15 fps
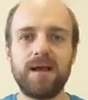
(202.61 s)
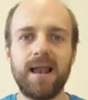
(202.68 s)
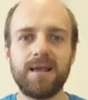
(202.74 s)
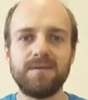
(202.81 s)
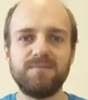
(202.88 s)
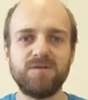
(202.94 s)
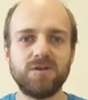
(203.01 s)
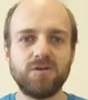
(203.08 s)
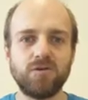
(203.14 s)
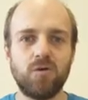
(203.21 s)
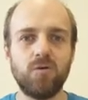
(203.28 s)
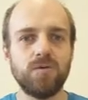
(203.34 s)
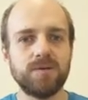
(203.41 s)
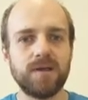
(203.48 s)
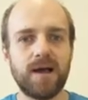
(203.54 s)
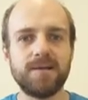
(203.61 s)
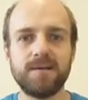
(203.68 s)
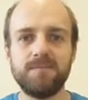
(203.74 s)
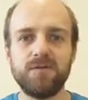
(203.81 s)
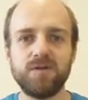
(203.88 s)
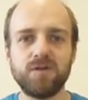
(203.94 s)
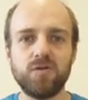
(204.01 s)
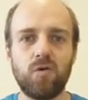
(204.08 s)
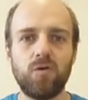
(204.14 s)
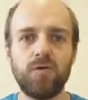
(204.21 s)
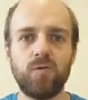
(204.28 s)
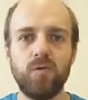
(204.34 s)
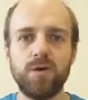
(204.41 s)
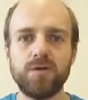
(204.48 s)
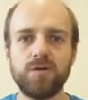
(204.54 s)
Collect some stones. Ask him to
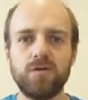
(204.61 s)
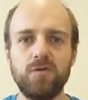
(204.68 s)
sort which